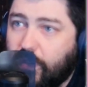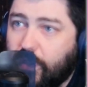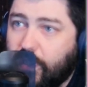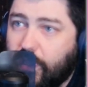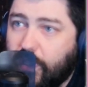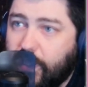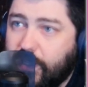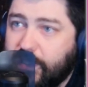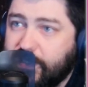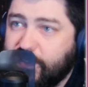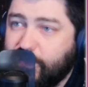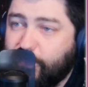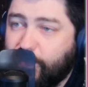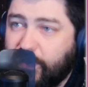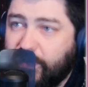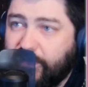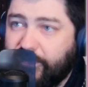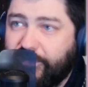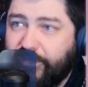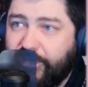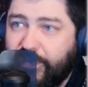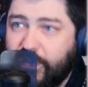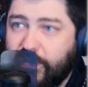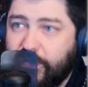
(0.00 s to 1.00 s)
in
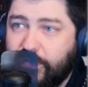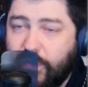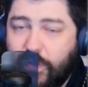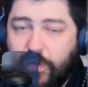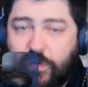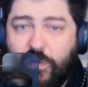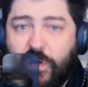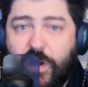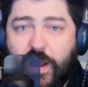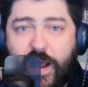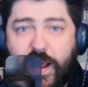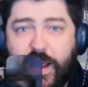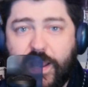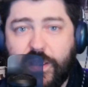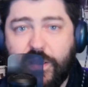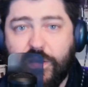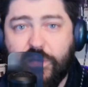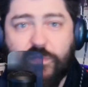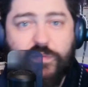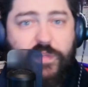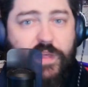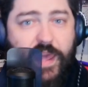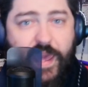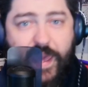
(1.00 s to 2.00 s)
Springfield,
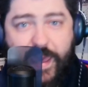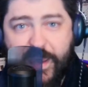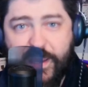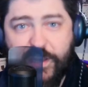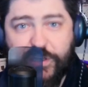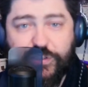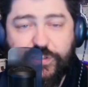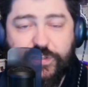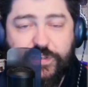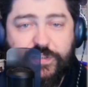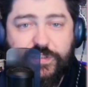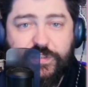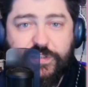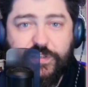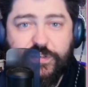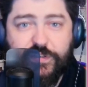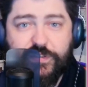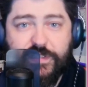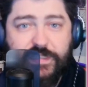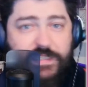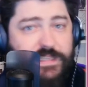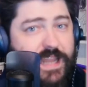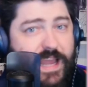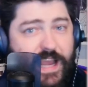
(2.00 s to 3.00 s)
Ohio, the Haitians, they're
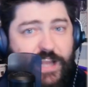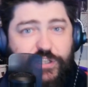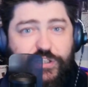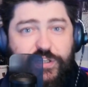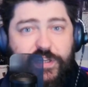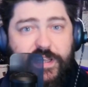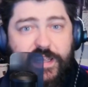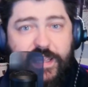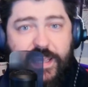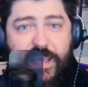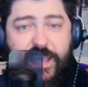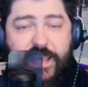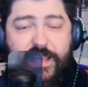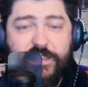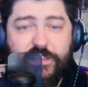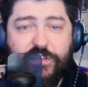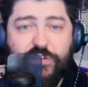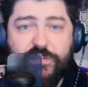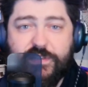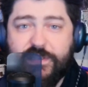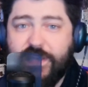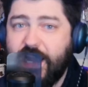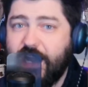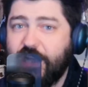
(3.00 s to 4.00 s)
snatching geese,
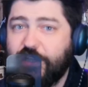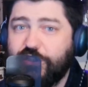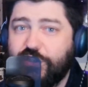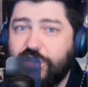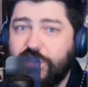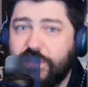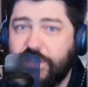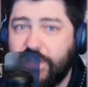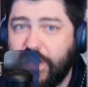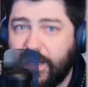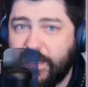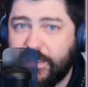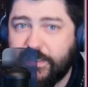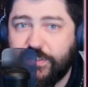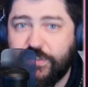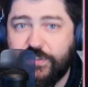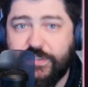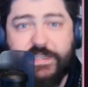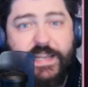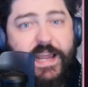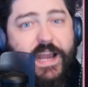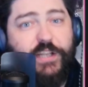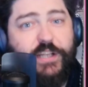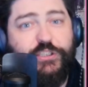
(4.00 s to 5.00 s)
they're snatching ducks, they're
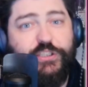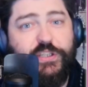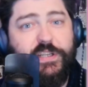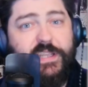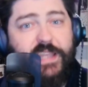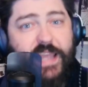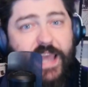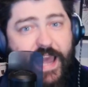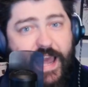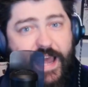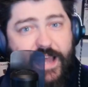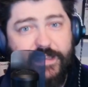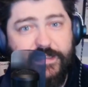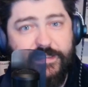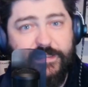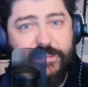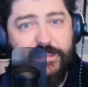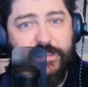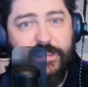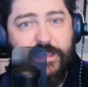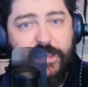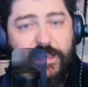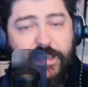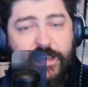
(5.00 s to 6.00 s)
snatching
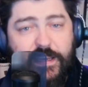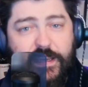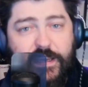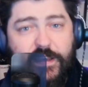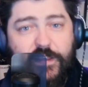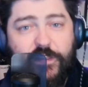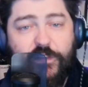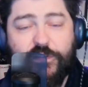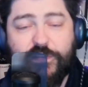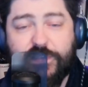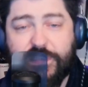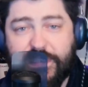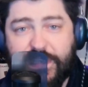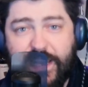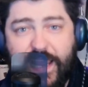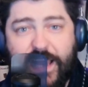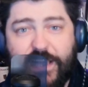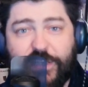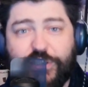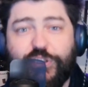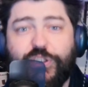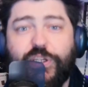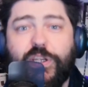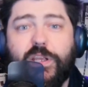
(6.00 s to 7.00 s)
cats, they're
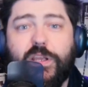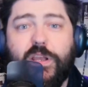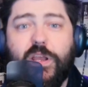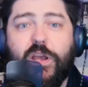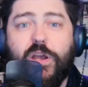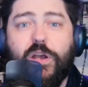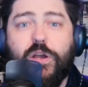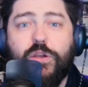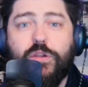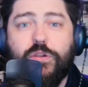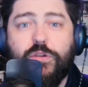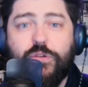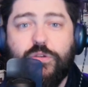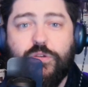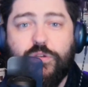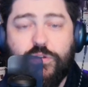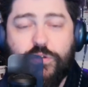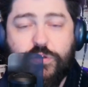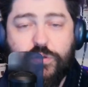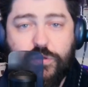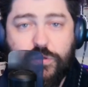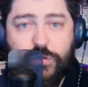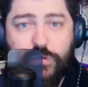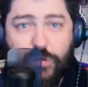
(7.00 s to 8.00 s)
snatching
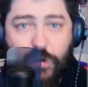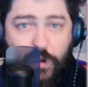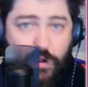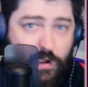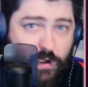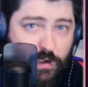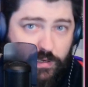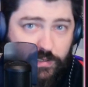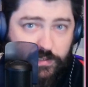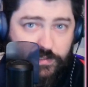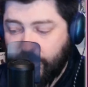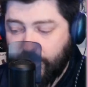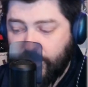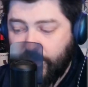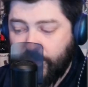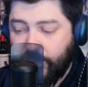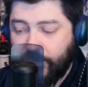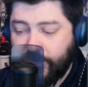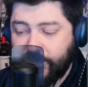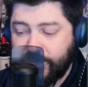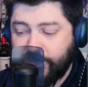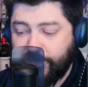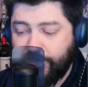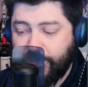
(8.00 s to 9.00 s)
dogs.
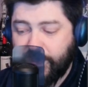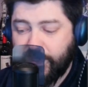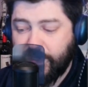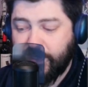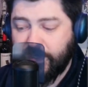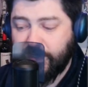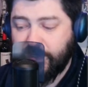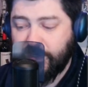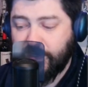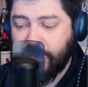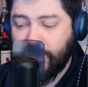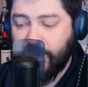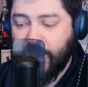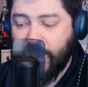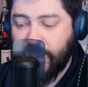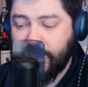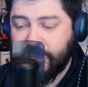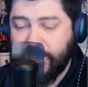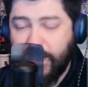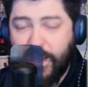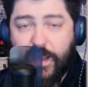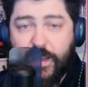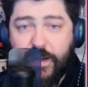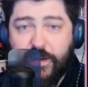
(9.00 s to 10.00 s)
There's been a
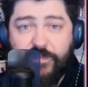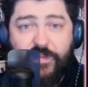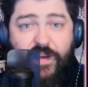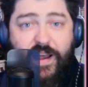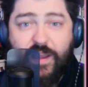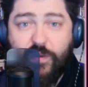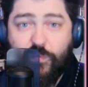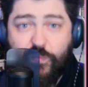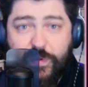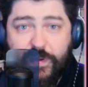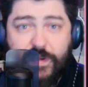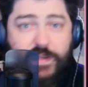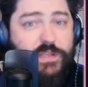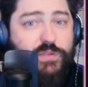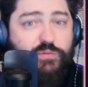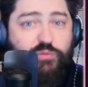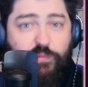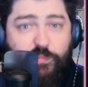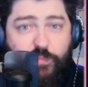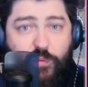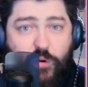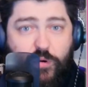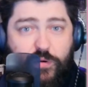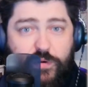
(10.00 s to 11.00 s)
ton of eyewitness
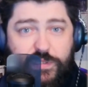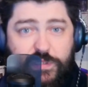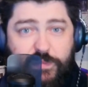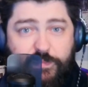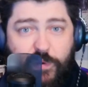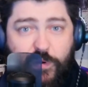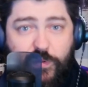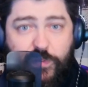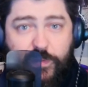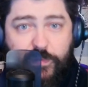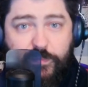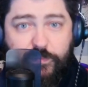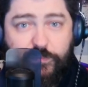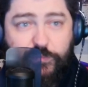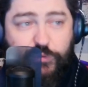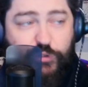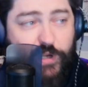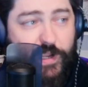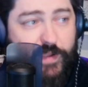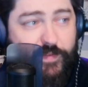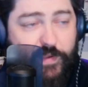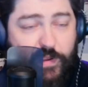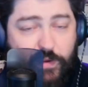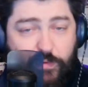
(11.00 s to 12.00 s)
reports about them
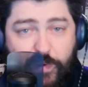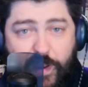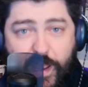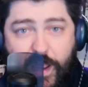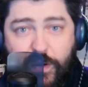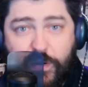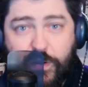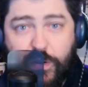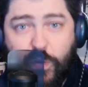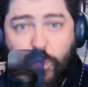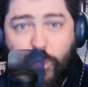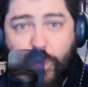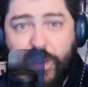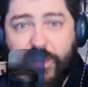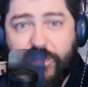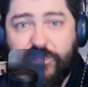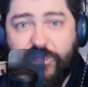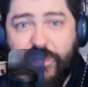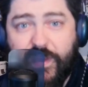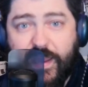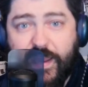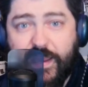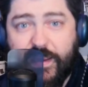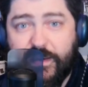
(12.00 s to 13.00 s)
driving around in a white
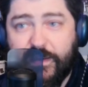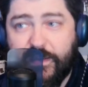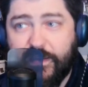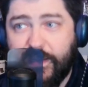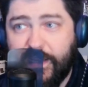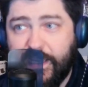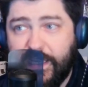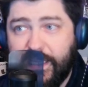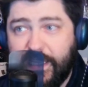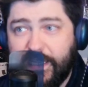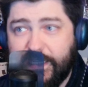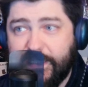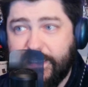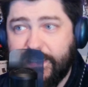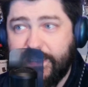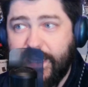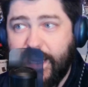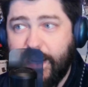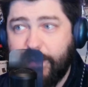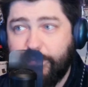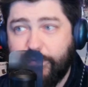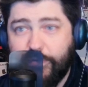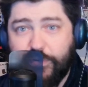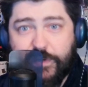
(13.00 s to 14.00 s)
van, collecting
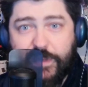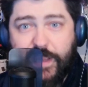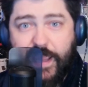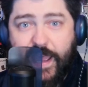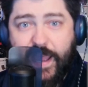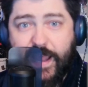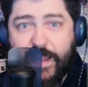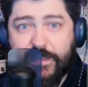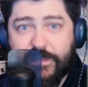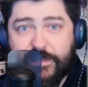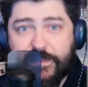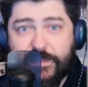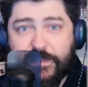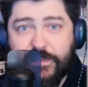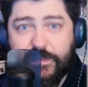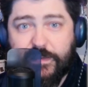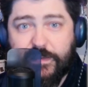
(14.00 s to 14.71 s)
neighborhood cats,